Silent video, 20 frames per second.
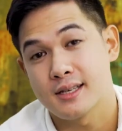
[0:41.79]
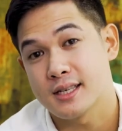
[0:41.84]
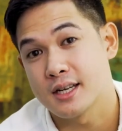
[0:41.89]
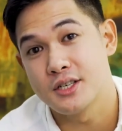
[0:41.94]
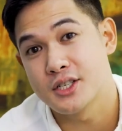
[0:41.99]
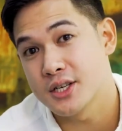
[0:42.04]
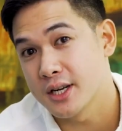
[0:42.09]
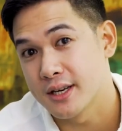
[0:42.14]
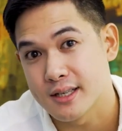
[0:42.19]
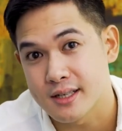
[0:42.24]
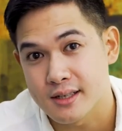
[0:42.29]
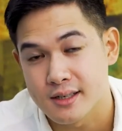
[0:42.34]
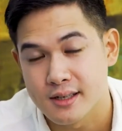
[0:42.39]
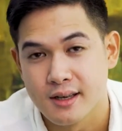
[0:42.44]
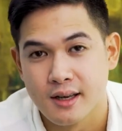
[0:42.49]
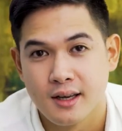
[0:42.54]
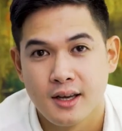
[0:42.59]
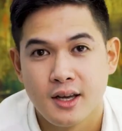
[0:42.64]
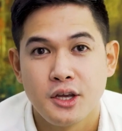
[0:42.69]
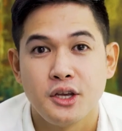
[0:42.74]
I
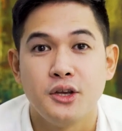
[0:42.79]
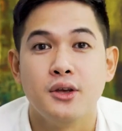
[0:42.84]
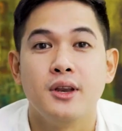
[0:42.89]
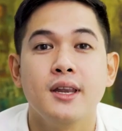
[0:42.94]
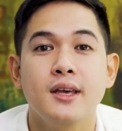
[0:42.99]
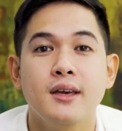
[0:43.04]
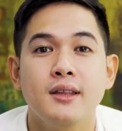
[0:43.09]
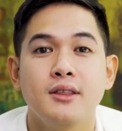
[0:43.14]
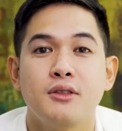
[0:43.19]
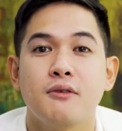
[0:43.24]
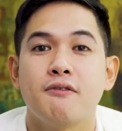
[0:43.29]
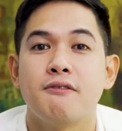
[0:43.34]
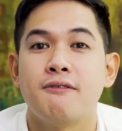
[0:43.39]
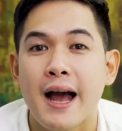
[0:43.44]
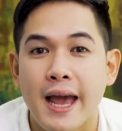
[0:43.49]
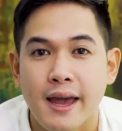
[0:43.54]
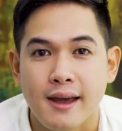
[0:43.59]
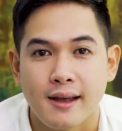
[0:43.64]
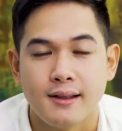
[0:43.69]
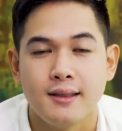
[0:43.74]
suggest you need to
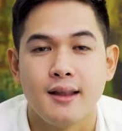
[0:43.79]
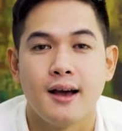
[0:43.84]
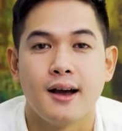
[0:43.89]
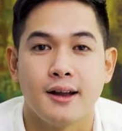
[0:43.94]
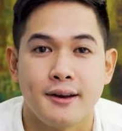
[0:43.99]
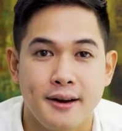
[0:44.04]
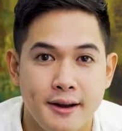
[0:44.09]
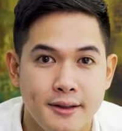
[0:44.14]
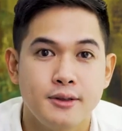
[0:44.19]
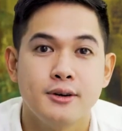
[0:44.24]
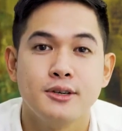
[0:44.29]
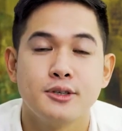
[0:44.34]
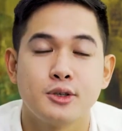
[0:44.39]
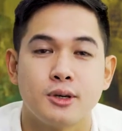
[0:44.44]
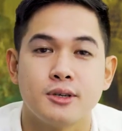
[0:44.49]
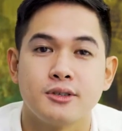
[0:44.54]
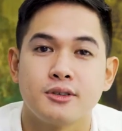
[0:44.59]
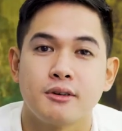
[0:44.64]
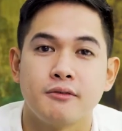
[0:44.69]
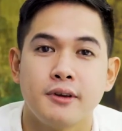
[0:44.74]
find another
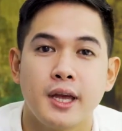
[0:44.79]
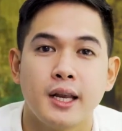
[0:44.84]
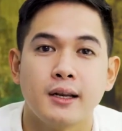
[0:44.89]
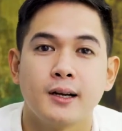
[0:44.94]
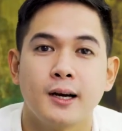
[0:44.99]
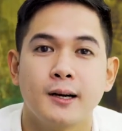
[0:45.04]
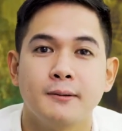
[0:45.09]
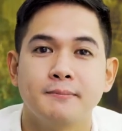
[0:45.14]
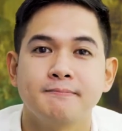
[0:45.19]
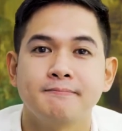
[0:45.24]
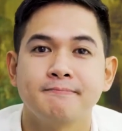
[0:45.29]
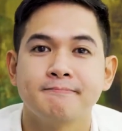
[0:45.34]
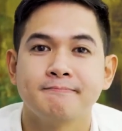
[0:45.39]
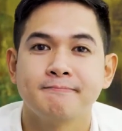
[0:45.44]
source of income.